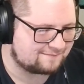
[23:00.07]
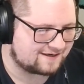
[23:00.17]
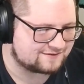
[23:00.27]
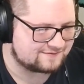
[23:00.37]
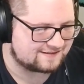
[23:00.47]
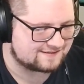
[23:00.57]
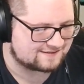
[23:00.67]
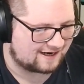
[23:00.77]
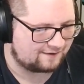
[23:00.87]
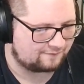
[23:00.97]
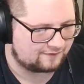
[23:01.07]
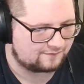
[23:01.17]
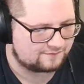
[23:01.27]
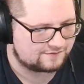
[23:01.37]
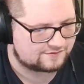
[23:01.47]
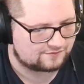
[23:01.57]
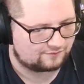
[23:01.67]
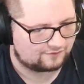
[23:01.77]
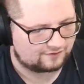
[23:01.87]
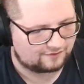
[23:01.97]
I do these Ionos
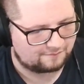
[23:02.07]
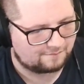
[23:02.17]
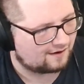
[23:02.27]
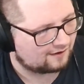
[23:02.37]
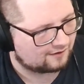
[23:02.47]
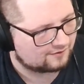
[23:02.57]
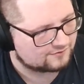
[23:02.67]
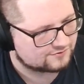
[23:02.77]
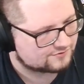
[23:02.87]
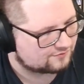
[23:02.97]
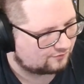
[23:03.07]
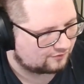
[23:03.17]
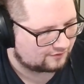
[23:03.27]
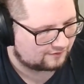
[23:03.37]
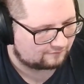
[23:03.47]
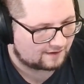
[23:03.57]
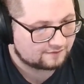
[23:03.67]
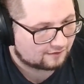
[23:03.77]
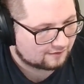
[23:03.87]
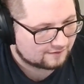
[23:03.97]
or Mars or red
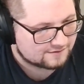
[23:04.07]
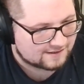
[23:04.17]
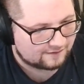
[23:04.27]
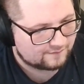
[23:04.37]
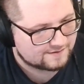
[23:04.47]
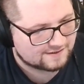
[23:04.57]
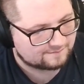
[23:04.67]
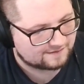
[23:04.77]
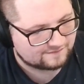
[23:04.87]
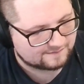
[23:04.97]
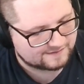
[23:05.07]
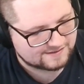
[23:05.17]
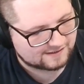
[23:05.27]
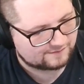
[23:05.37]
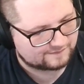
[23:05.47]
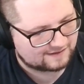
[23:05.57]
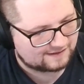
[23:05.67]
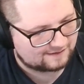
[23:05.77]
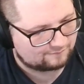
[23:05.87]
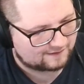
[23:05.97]
cards, I always end up giving them exactly what they
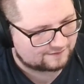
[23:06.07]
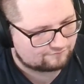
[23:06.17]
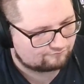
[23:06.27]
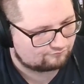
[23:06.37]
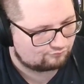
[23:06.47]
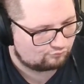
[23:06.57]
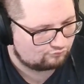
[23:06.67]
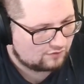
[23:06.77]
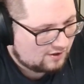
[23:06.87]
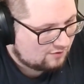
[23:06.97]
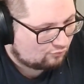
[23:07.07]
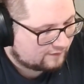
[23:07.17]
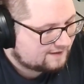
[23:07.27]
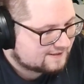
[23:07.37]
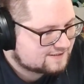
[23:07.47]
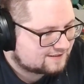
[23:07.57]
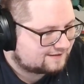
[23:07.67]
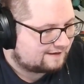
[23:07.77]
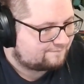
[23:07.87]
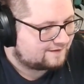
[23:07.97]
need when I... realistically,
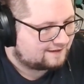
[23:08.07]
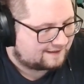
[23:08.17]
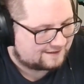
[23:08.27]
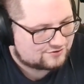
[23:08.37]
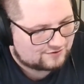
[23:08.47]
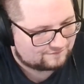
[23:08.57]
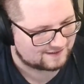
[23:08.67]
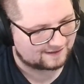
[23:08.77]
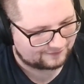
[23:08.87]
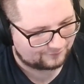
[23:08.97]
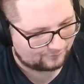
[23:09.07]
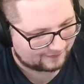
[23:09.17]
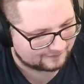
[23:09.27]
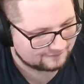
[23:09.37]
I feel like I should have taken it away.